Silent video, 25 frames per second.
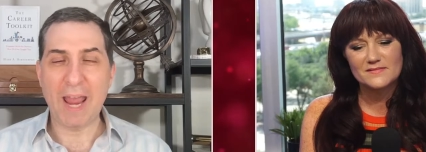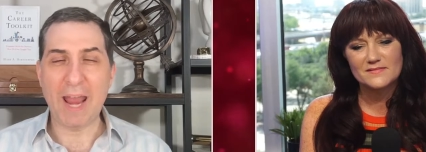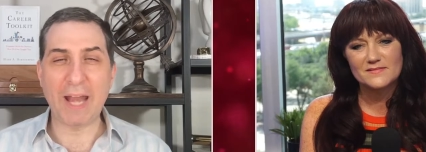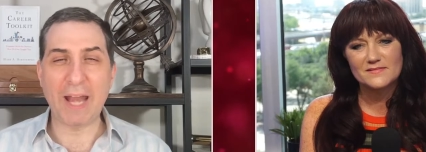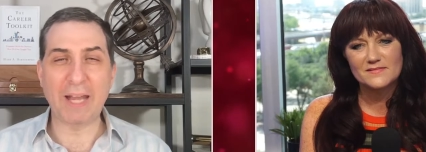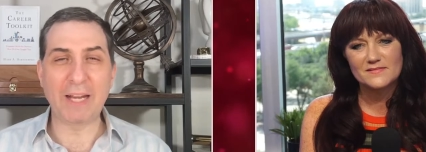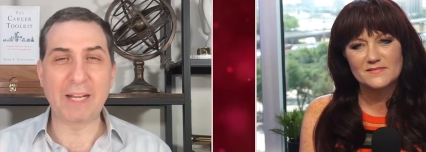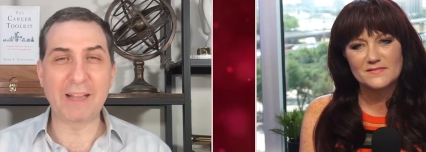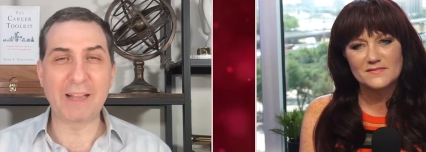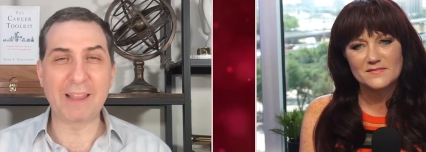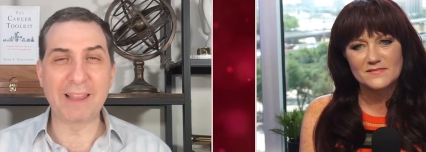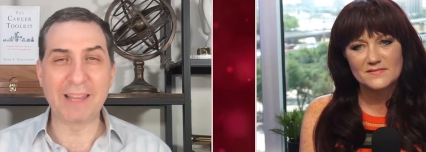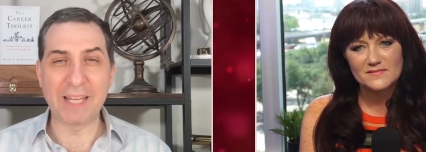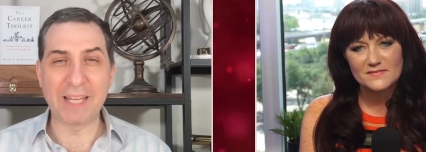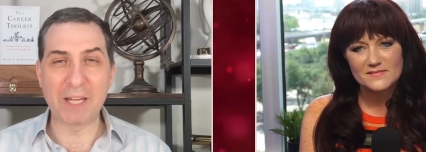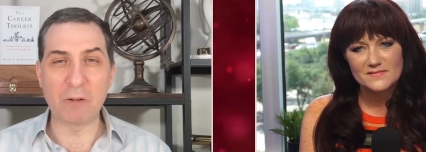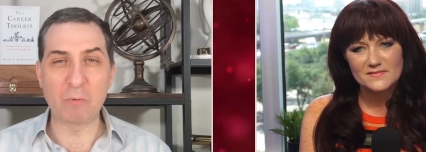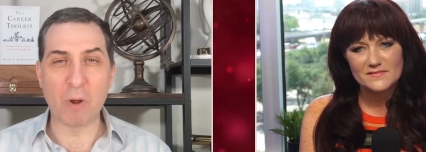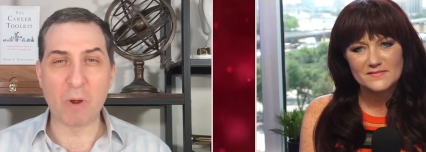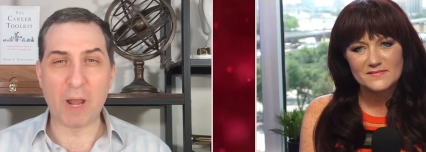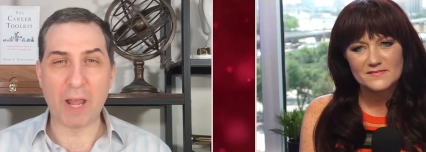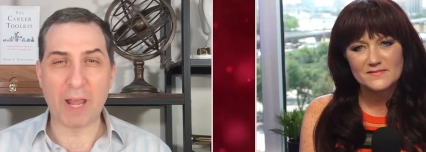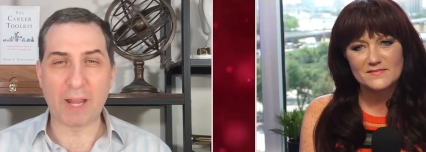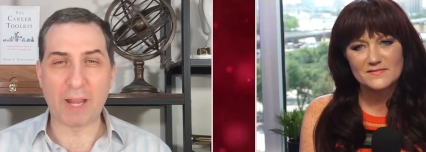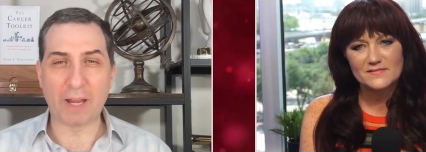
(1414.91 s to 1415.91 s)
Speaker 1: any
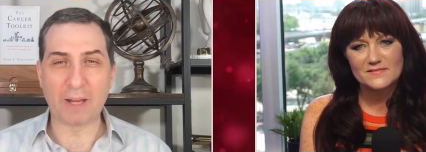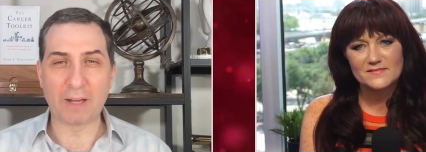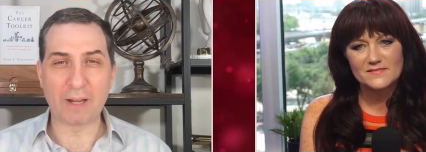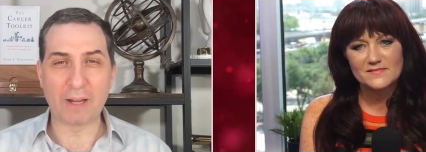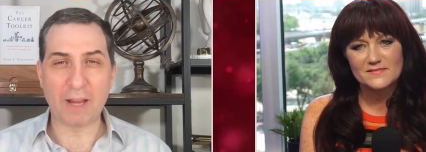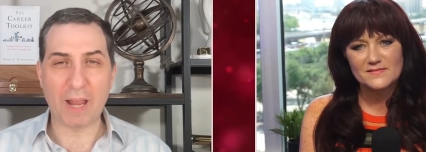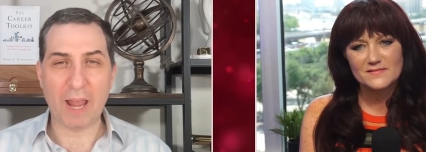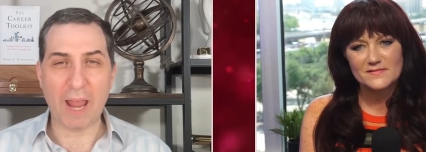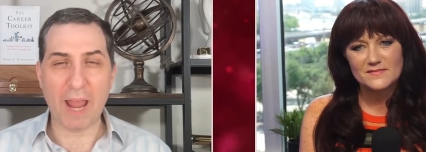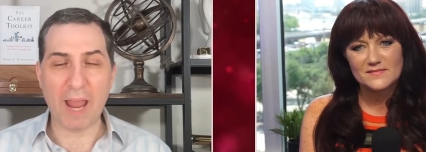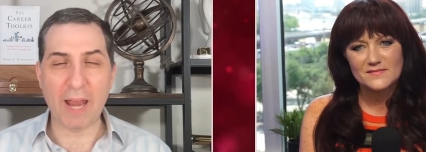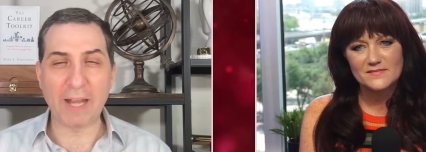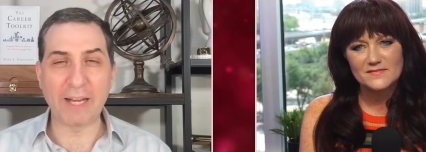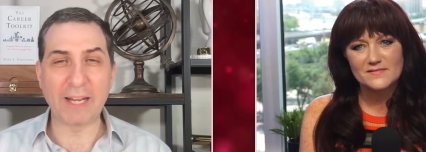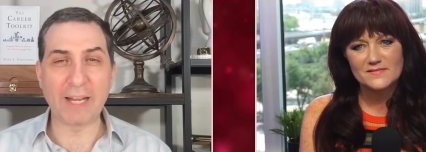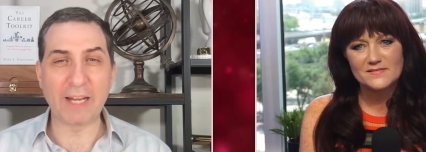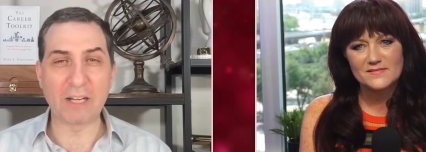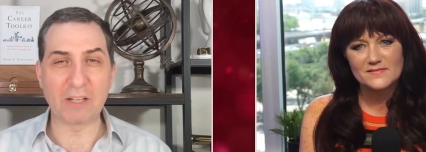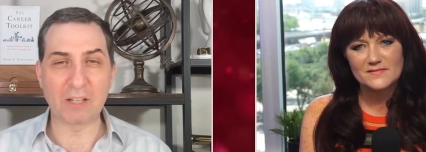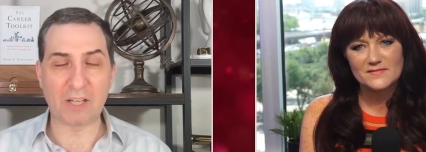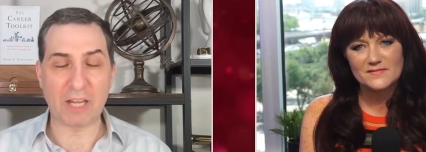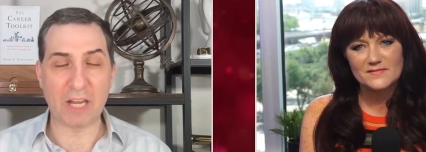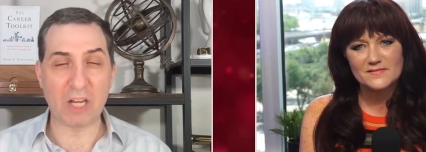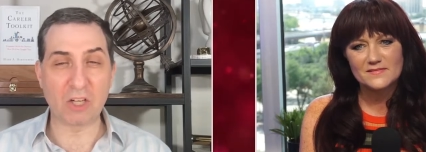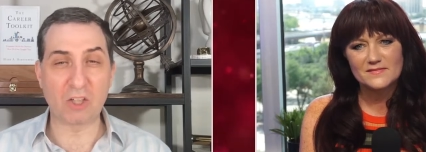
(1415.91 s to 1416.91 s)
leeway, any
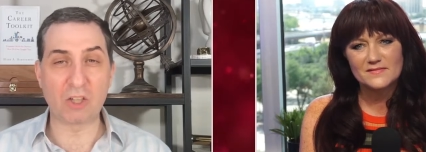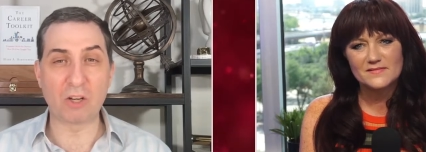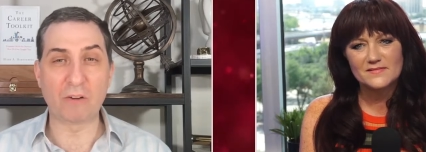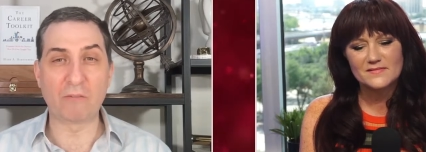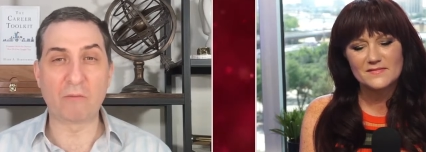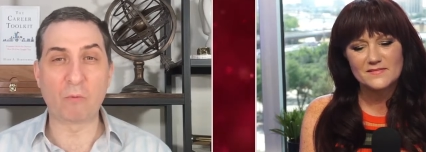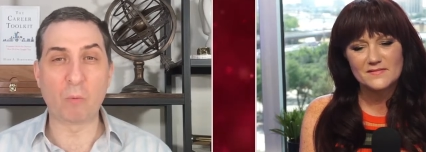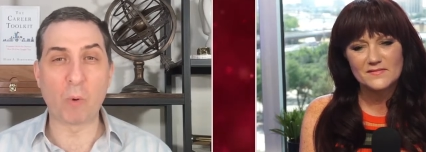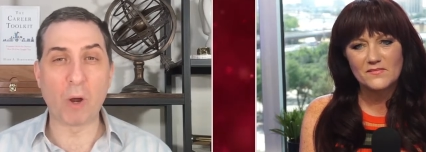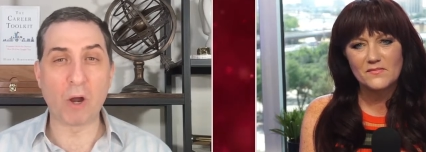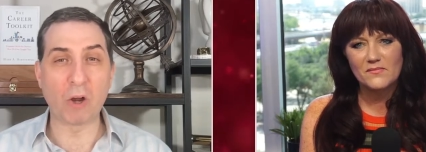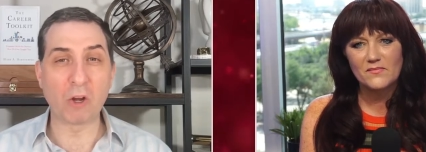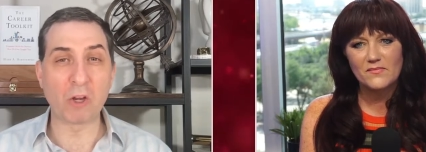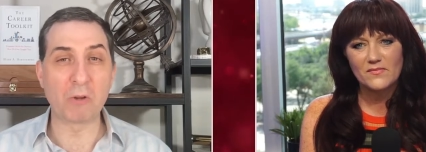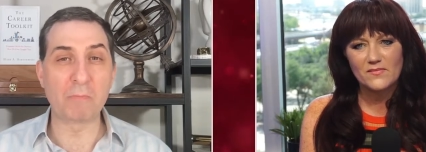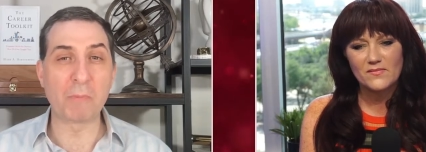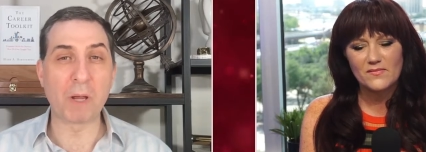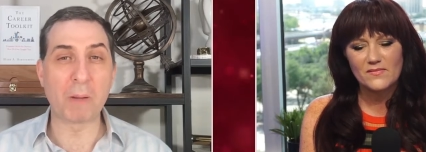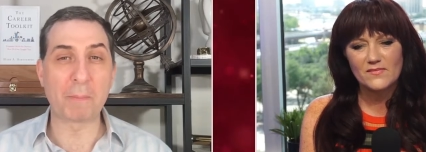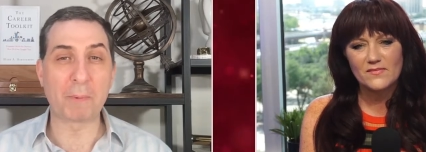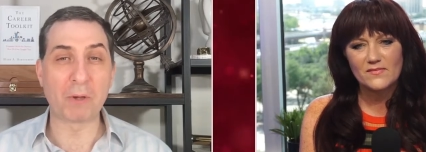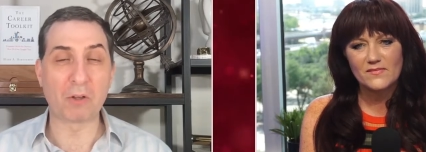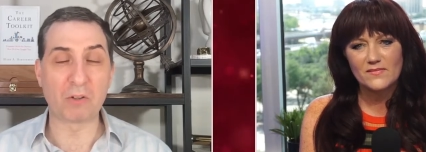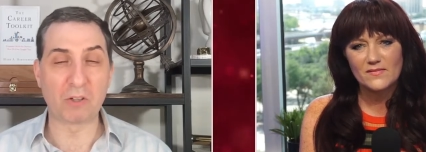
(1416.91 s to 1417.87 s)
indication of where you might